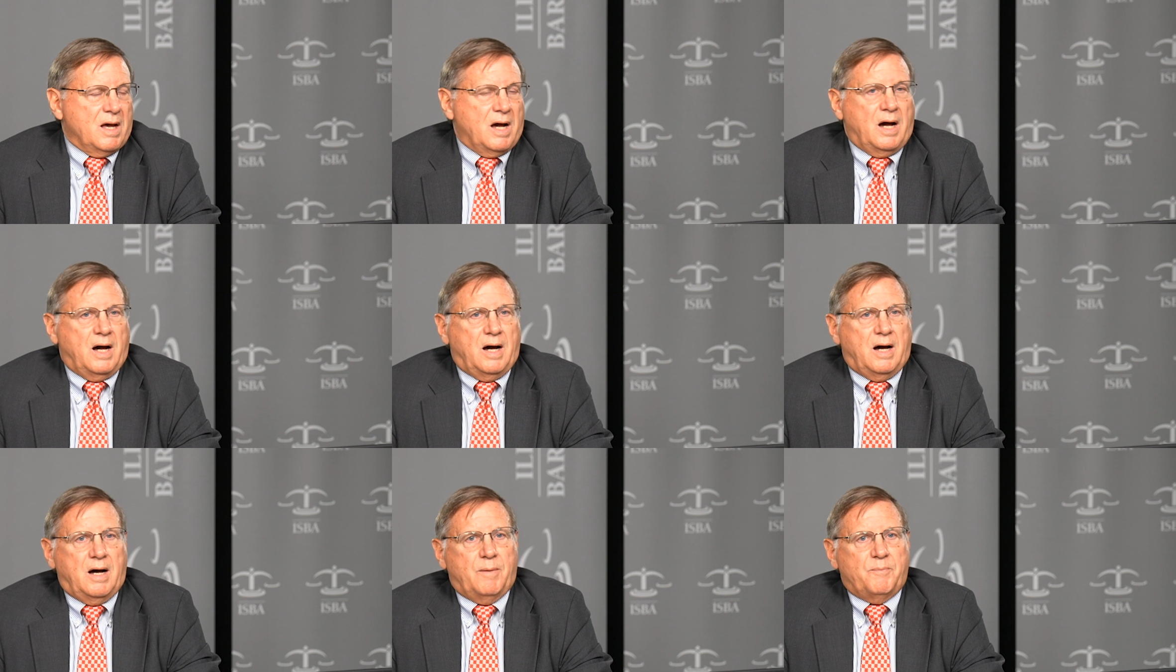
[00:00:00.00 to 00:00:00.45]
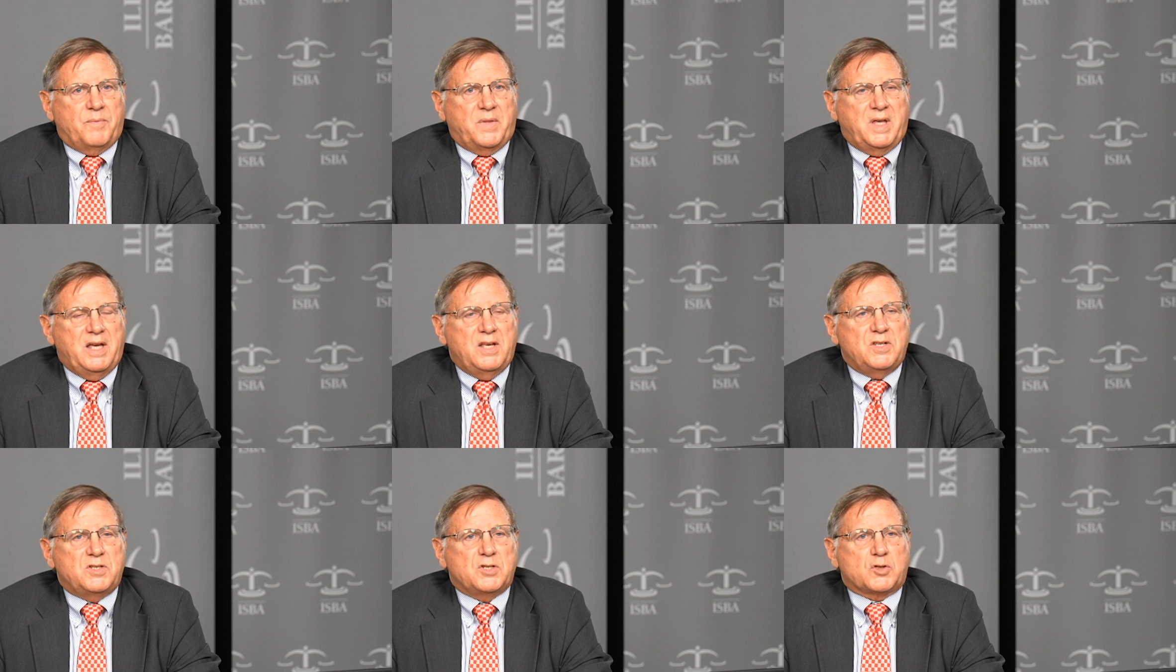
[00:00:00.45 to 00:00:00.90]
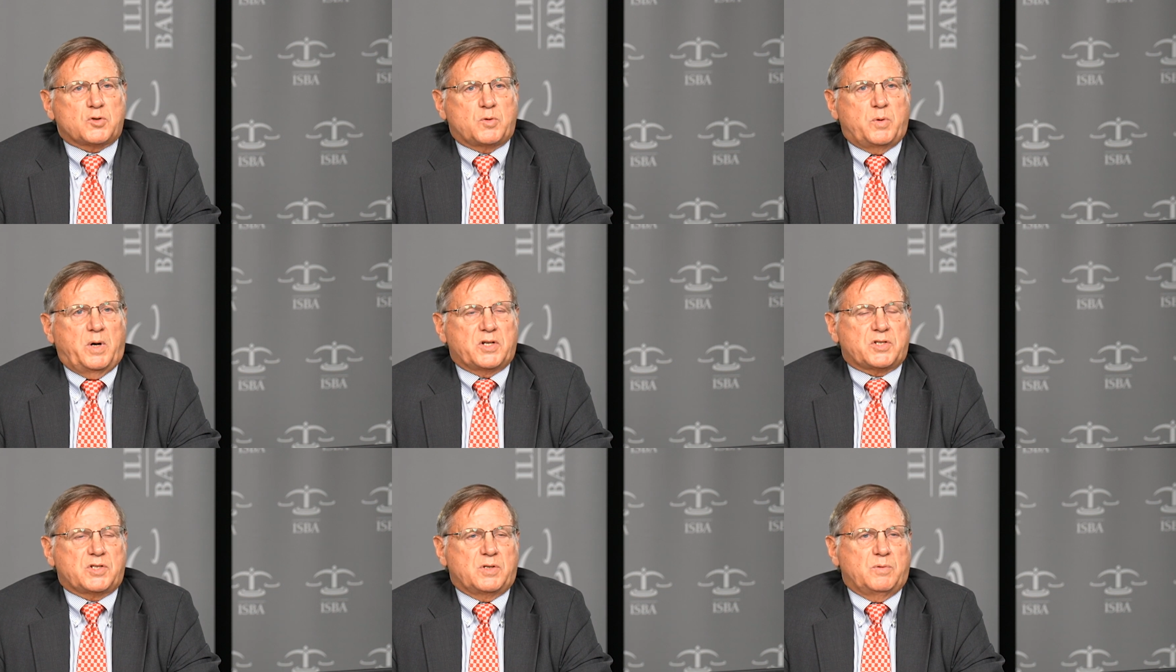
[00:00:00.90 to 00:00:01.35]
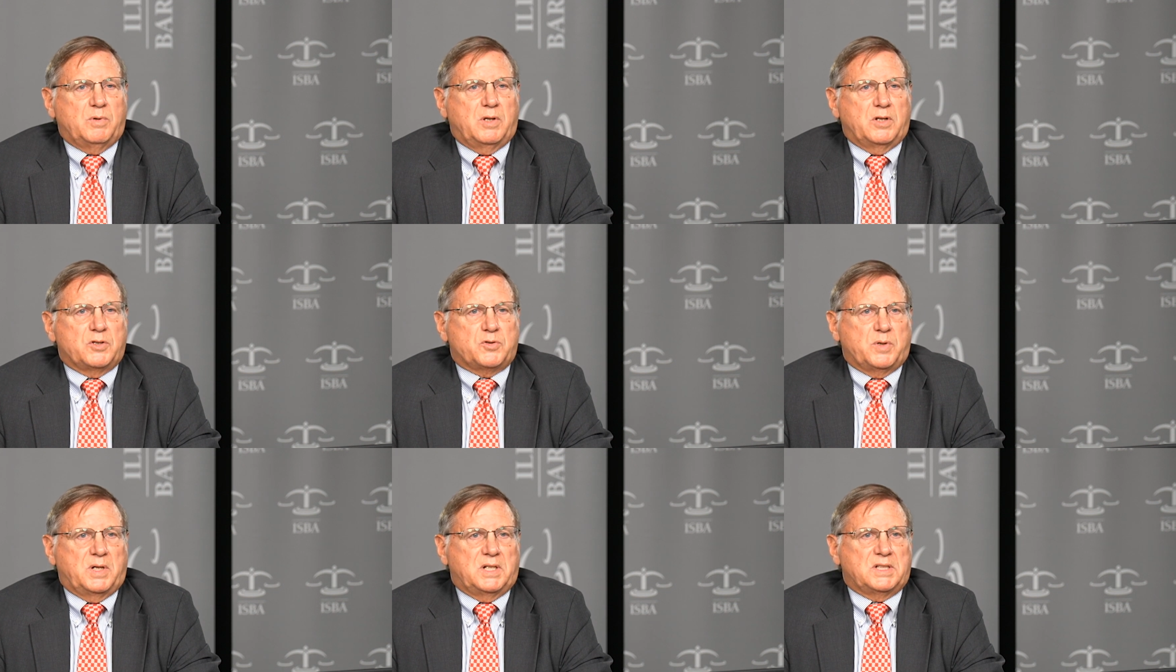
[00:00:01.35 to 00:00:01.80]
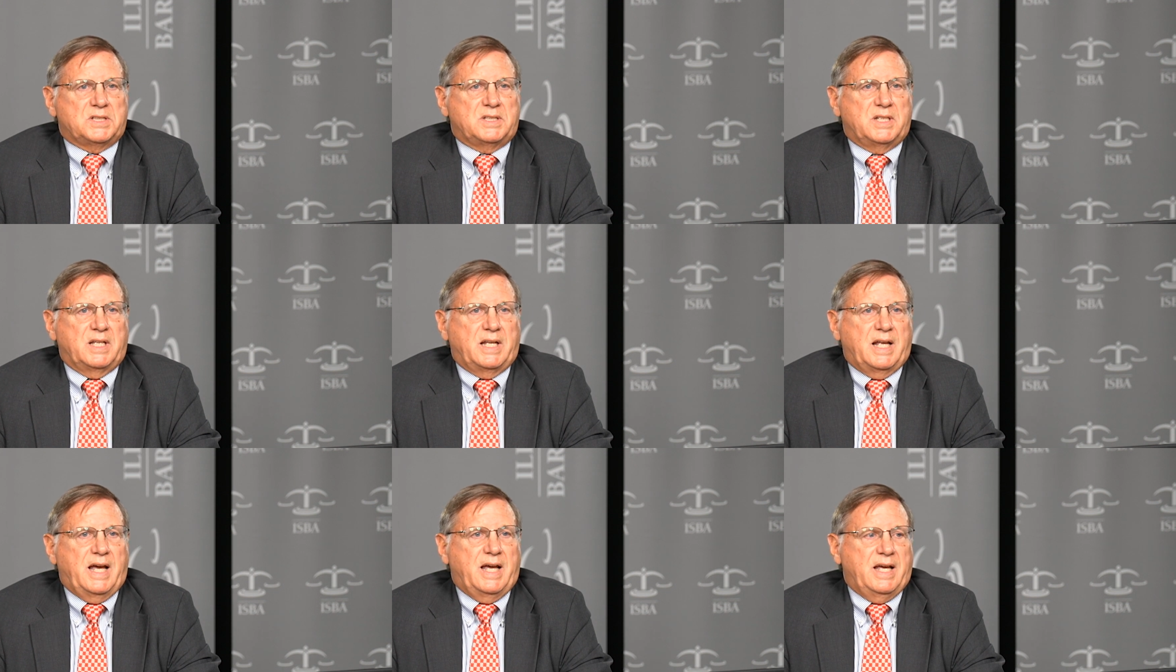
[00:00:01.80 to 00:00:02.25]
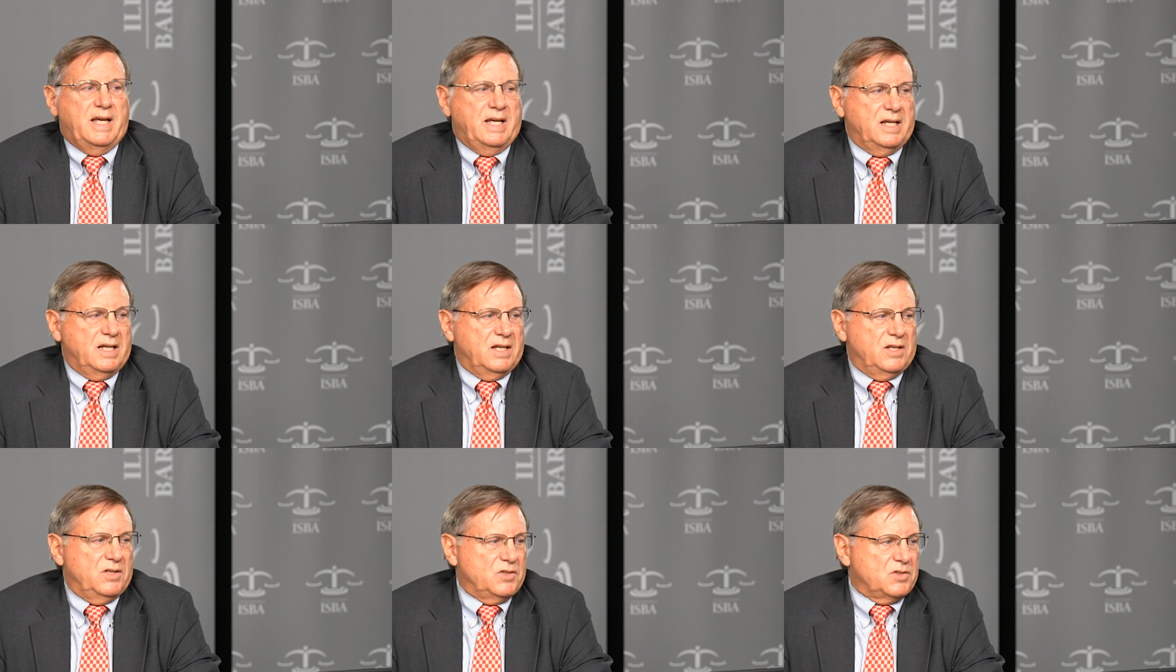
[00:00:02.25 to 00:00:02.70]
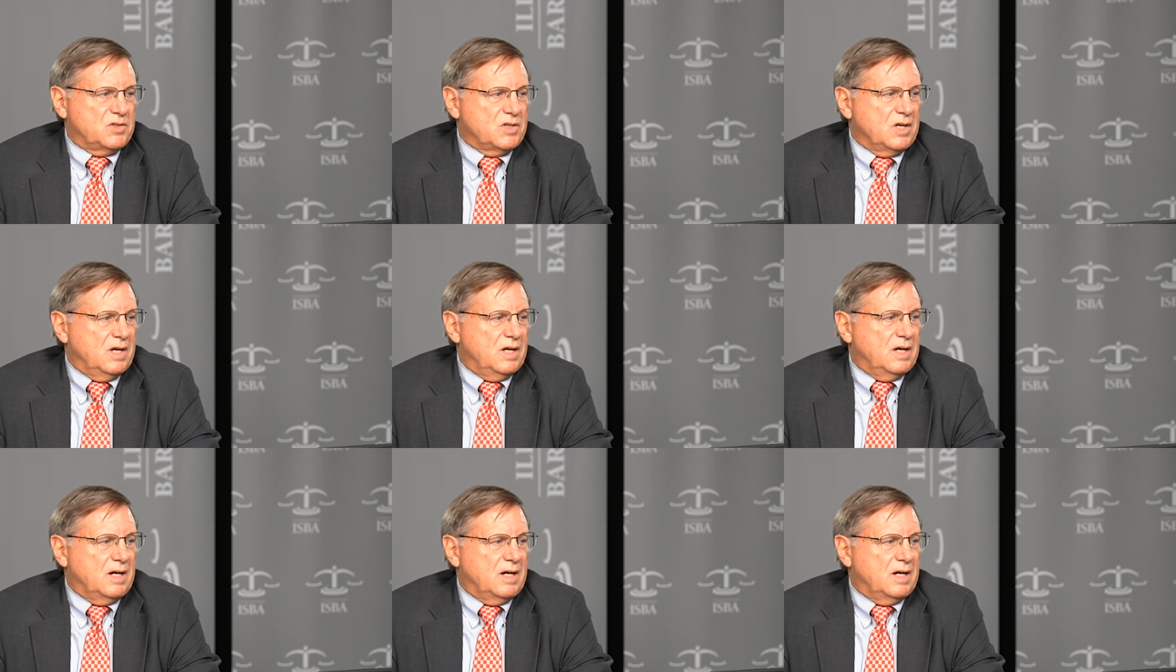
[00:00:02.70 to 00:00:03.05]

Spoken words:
The easiest question we'll address today is,